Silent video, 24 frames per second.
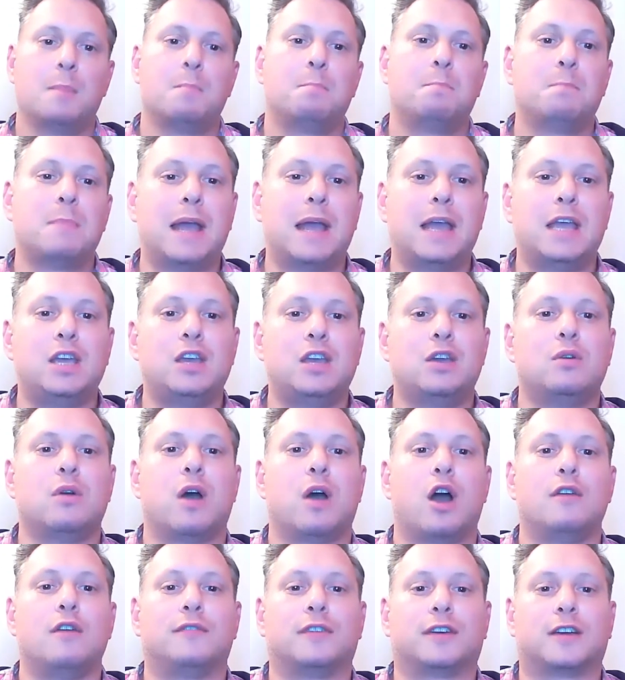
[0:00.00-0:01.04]
May you
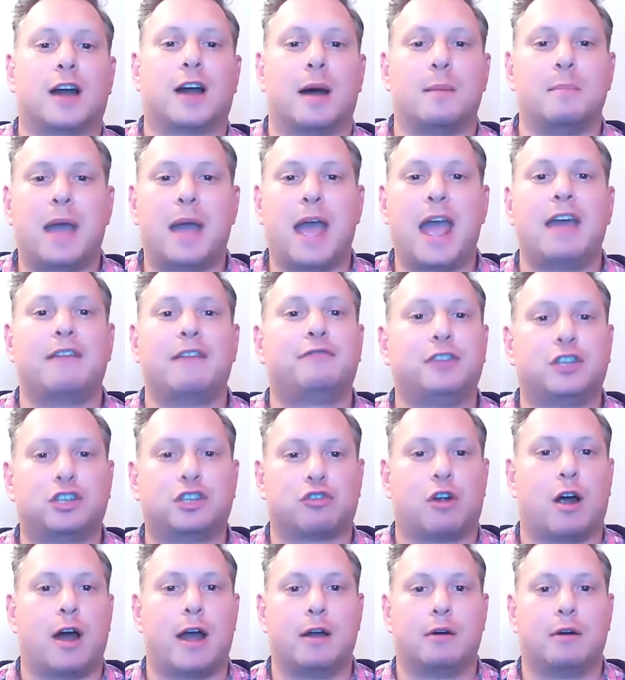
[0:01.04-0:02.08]
overcome every
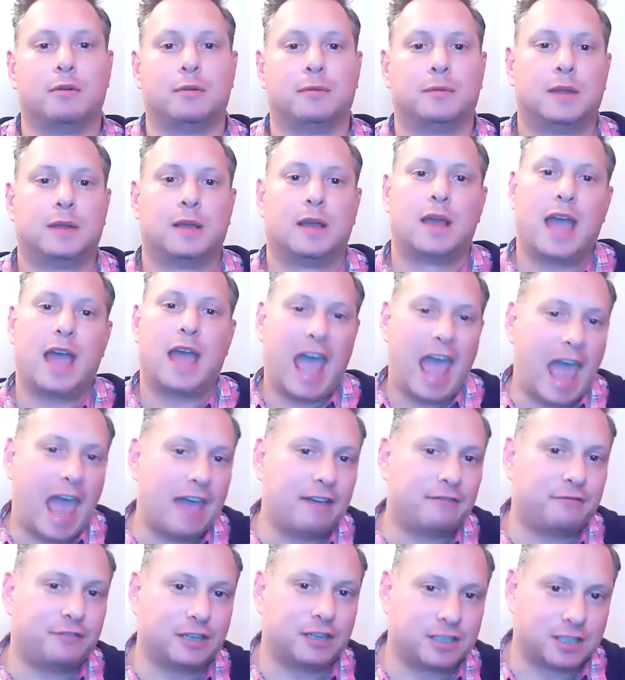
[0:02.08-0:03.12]
trial,
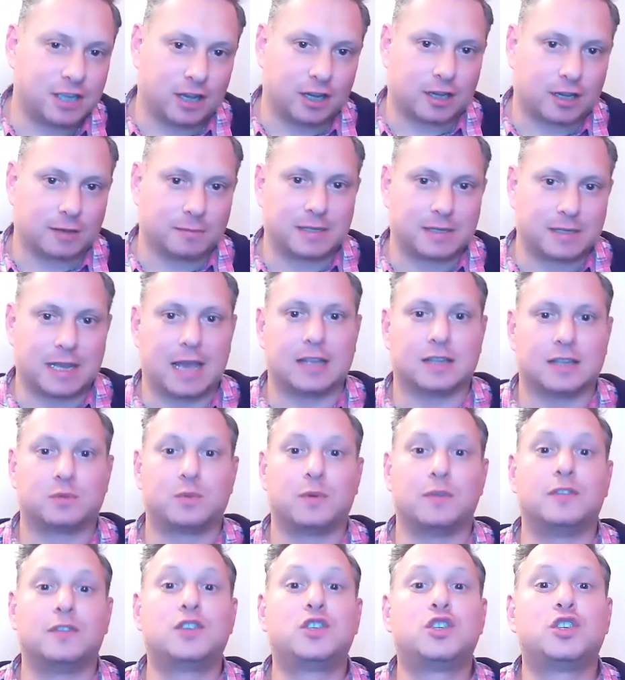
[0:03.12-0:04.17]
every circumstance
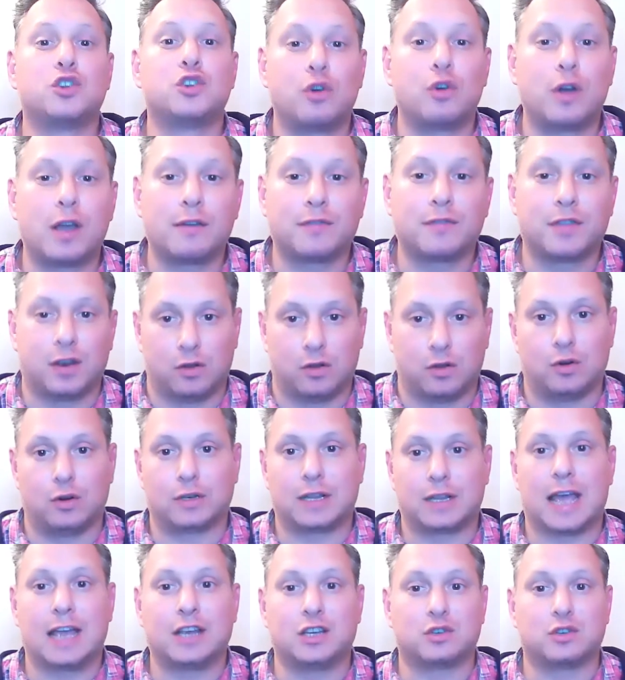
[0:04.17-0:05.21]
with joy of the
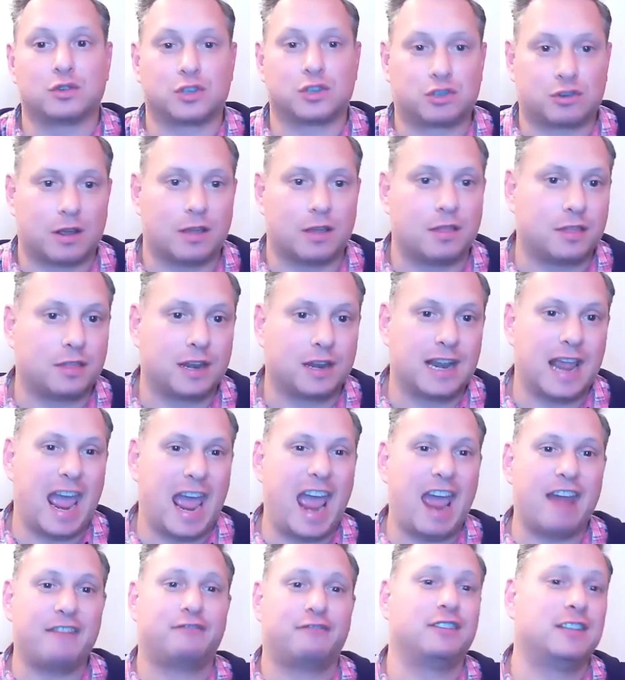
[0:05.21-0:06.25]
Lord as your strength in
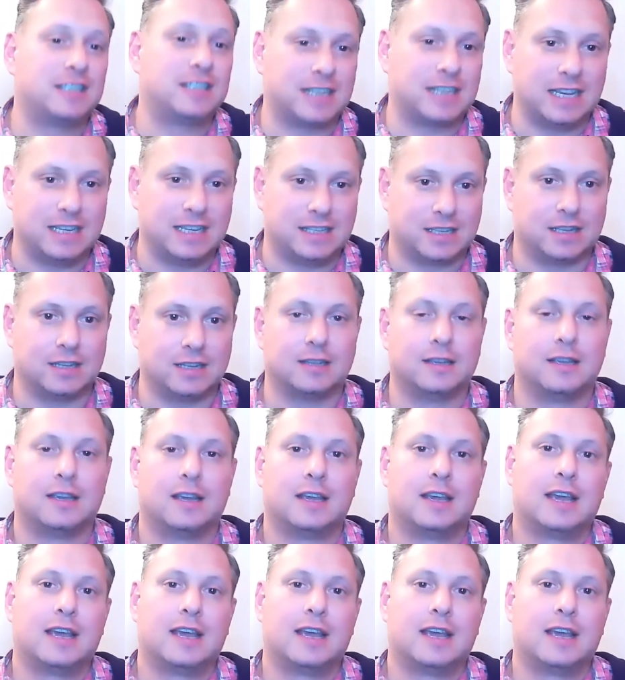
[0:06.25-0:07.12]
every season.